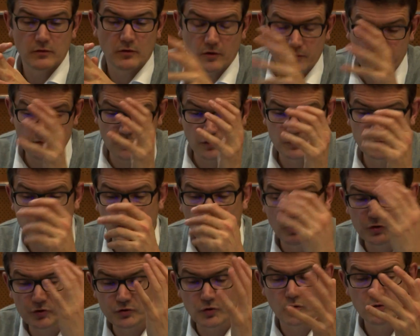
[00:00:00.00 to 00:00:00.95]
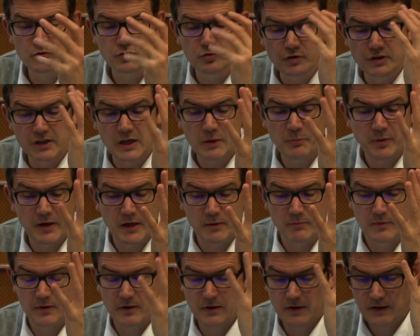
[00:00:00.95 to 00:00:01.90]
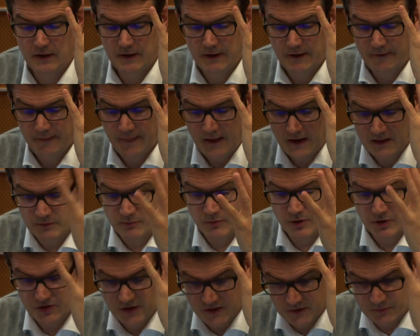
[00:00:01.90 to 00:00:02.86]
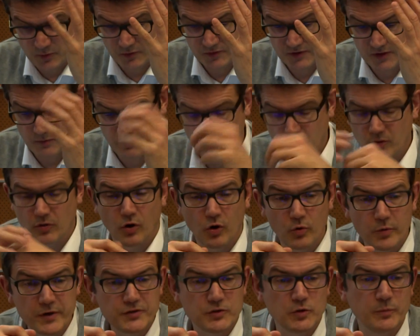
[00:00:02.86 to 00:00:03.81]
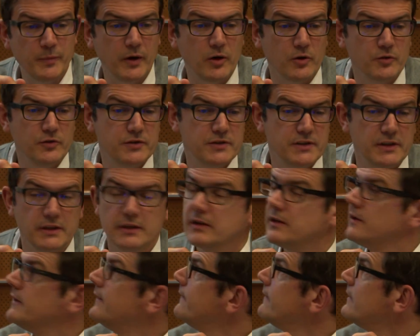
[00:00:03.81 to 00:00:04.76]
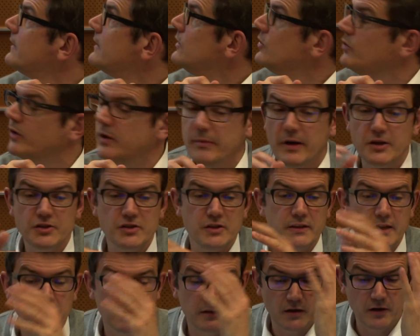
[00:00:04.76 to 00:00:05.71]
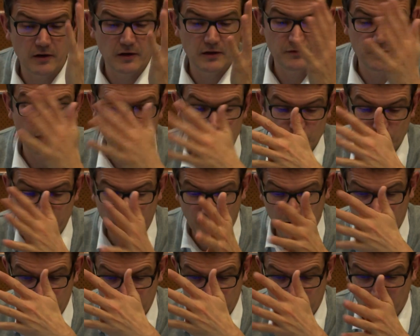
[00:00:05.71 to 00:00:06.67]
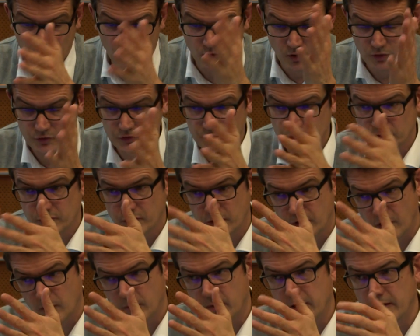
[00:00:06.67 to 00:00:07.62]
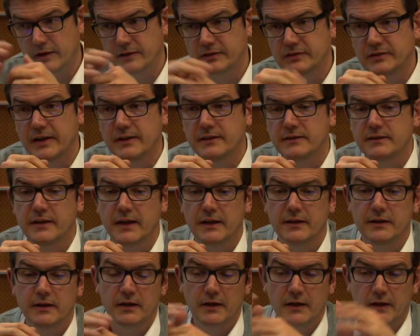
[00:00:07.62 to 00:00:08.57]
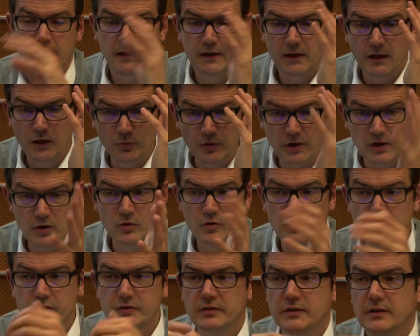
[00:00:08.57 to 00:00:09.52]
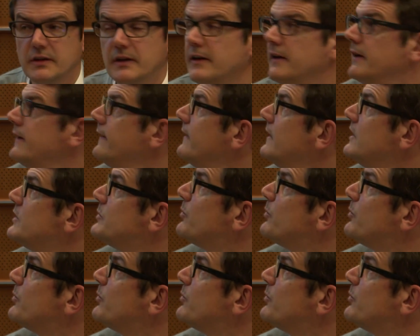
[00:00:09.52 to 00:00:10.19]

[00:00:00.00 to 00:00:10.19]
of course, but also to keep him as much as possible always superconducting. You imagine that if the superconductor goes to the normal state, then it will lose its